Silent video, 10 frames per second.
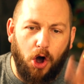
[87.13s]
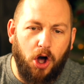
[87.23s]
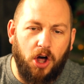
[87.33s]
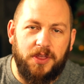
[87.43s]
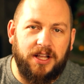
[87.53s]

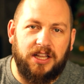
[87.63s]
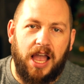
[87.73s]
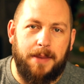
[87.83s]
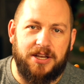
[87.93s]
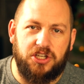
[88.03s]
All the
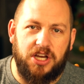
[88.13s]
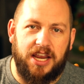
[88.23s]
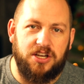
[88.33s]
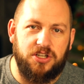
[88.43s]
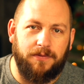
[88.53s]
climate
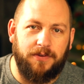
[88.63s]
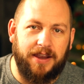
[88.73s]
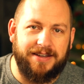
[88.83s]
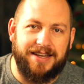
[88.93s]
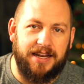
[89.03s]
change
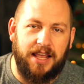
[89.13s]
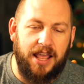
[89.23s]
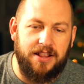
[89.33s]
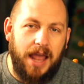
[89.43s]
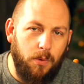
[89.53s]
affected it.
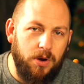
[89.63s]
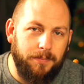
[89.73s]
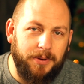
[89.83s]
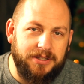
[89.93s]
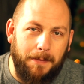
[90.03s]
And now we're
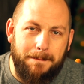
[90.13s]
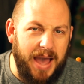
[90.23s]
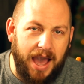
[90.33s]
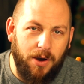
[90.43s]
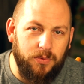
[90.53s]
but a
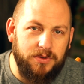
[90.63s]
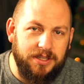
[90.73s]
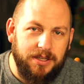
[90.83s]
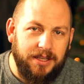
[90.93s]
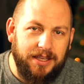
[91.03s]

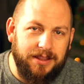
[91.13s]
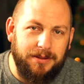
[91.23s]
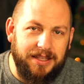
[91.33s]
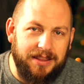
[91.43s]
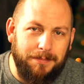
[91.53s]
mound in
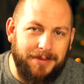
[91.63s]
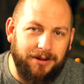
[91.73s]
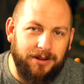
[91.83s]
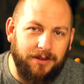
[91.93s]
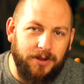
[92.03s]
the
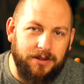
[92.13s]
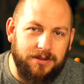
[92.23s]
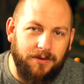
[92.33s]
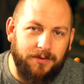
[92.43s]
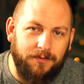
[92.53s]
middle of
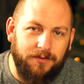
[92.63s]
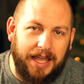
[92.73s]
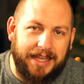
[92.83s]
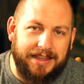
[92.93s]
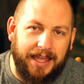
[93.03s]
a
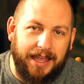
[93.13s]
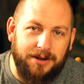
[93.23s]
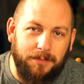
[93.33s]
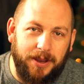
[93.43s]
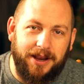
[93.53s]
flat
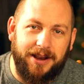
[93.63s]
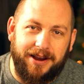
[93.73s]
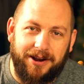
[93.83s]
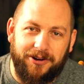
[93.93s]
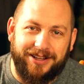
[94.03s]
land
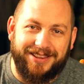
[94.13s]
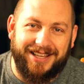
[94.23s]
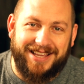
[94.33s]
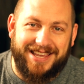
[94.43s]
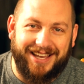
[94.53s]

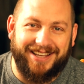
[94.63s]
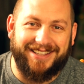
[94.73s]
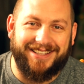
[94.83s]
apparently.